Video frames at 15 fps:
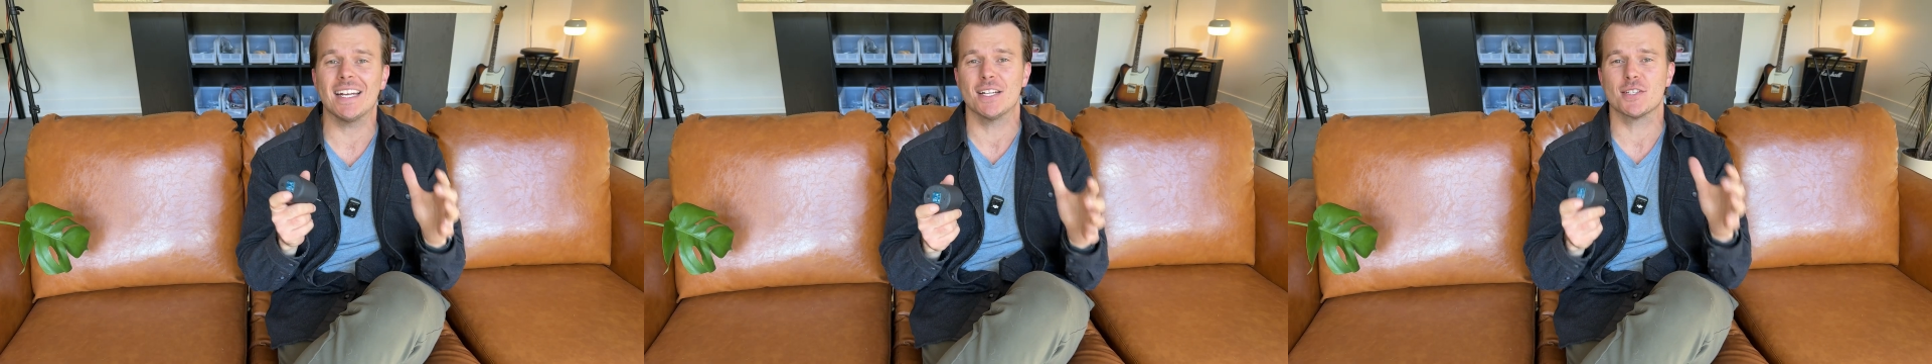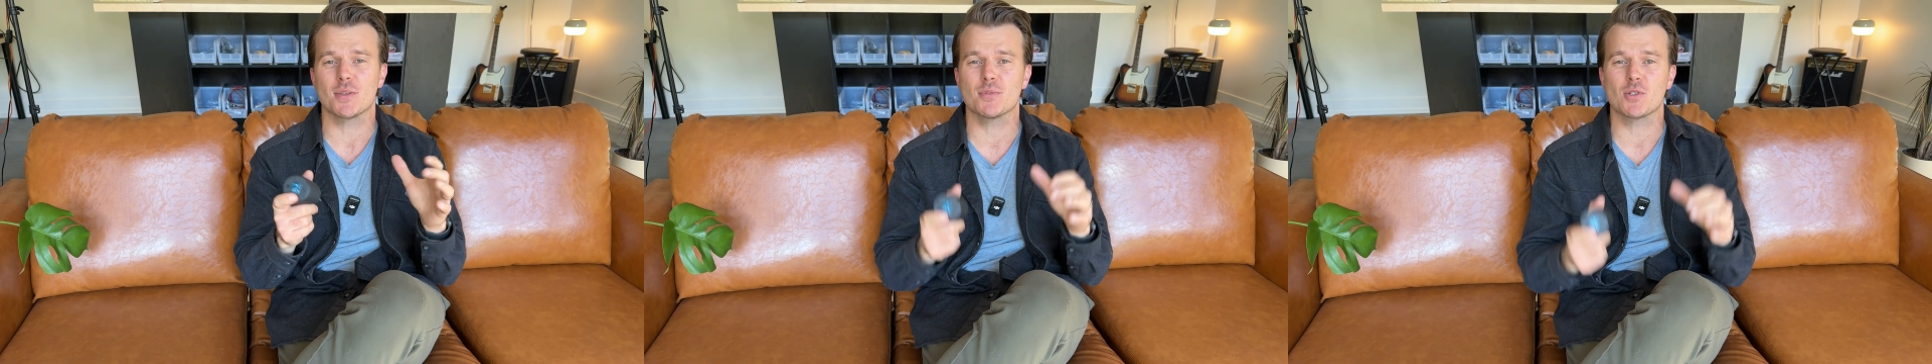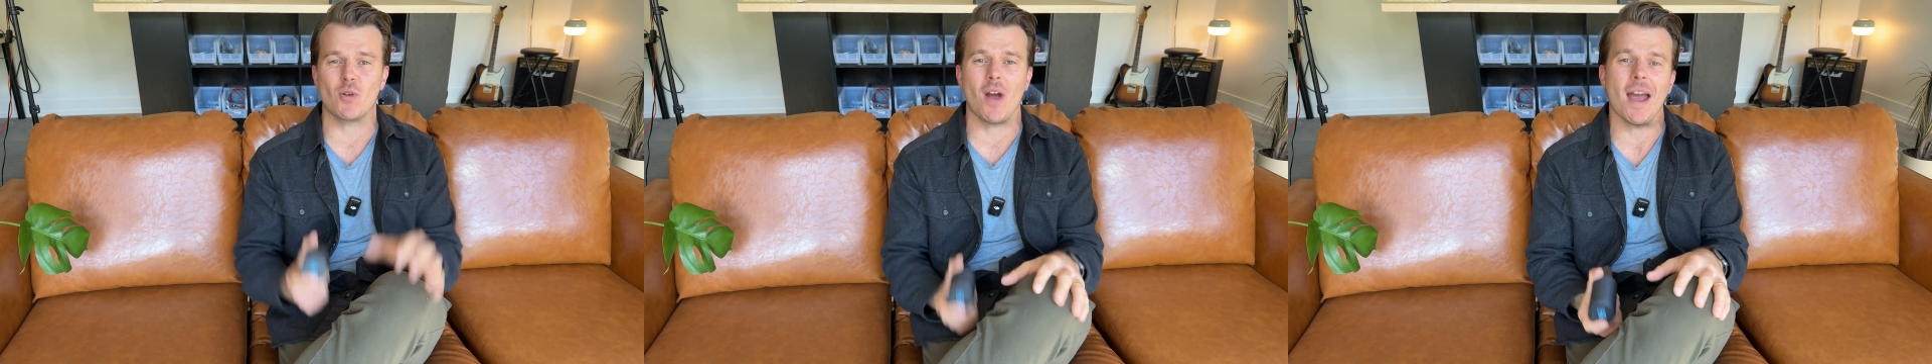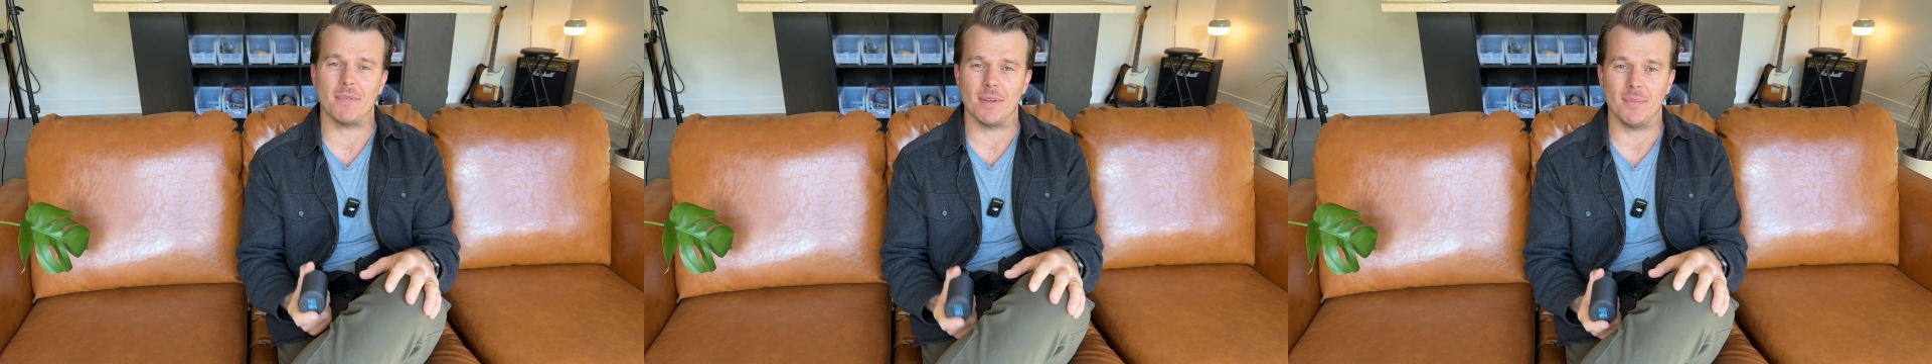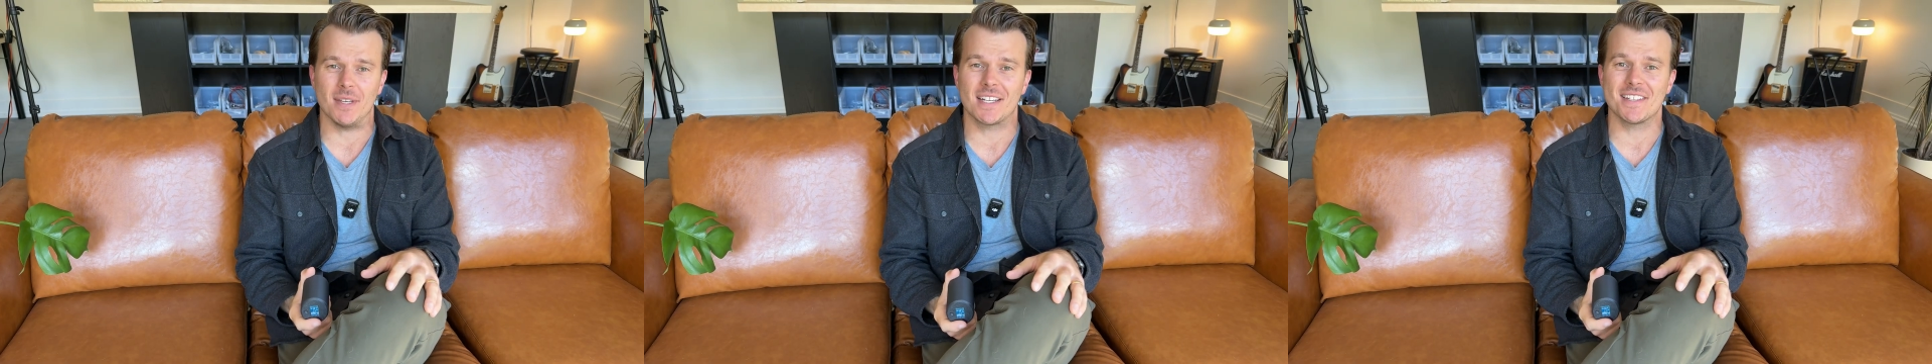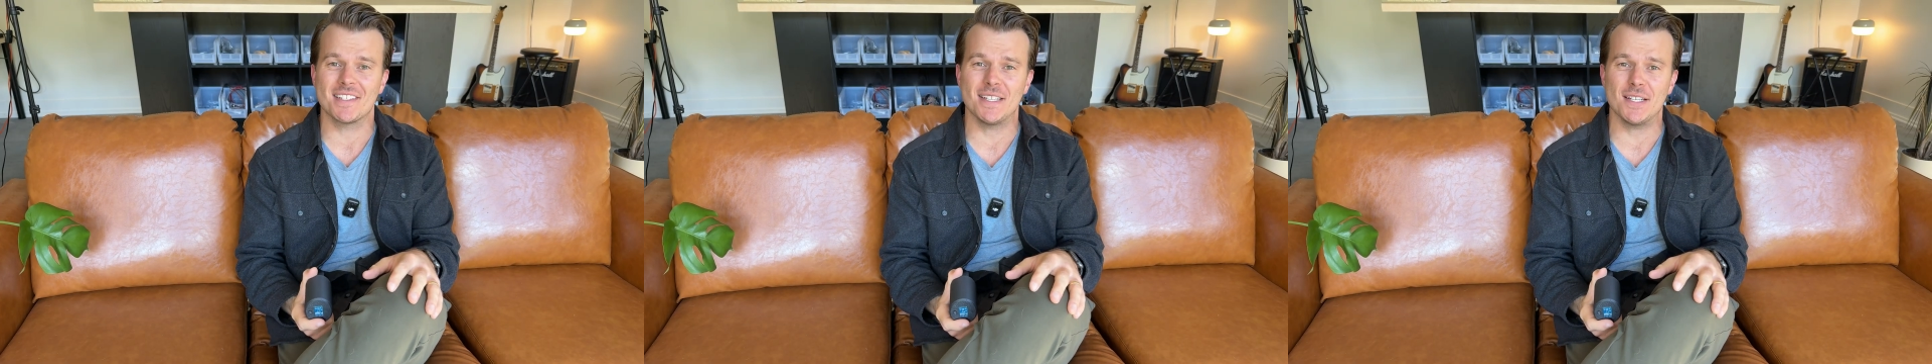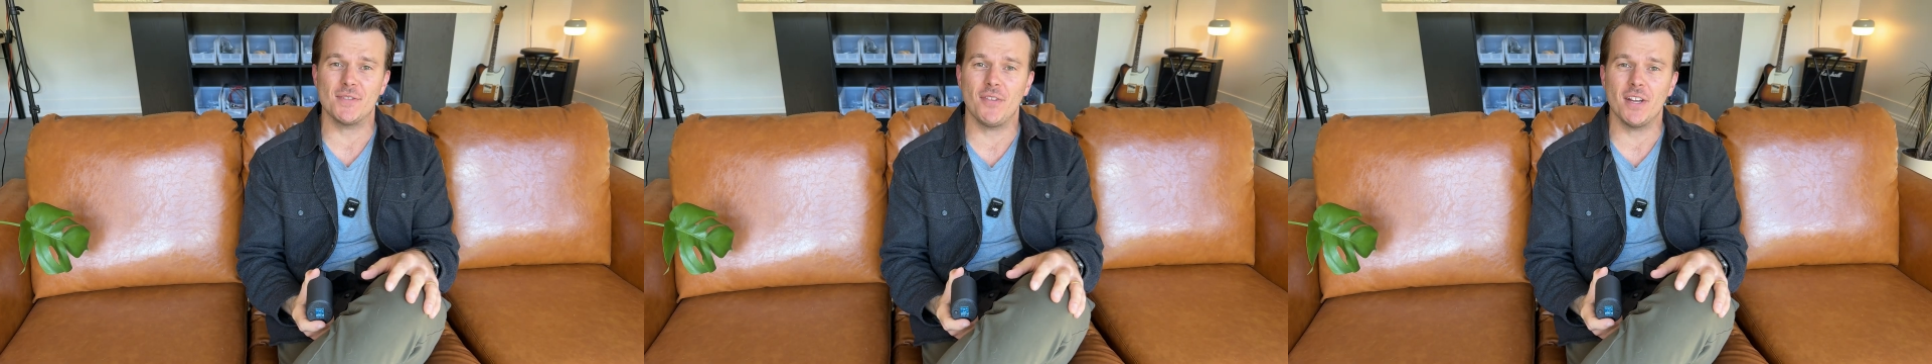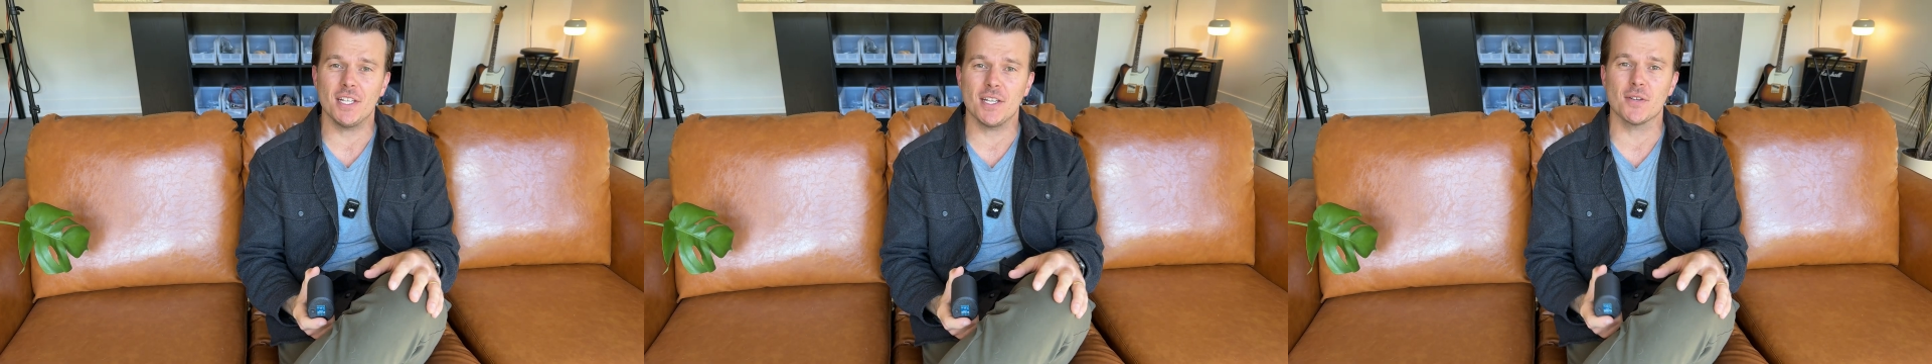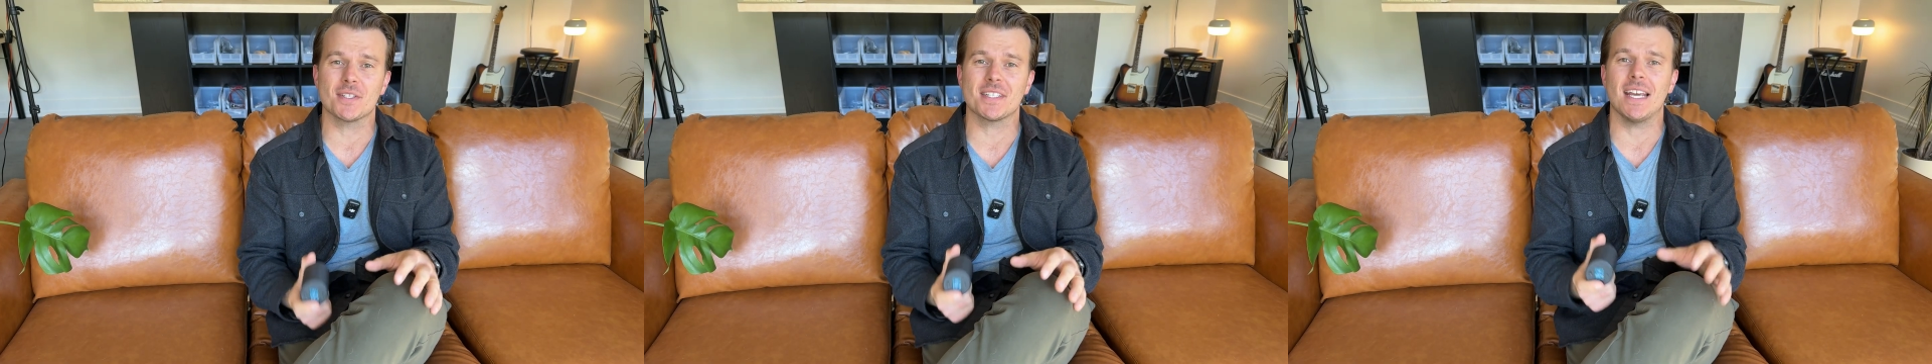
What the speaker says: and subscribing because these videos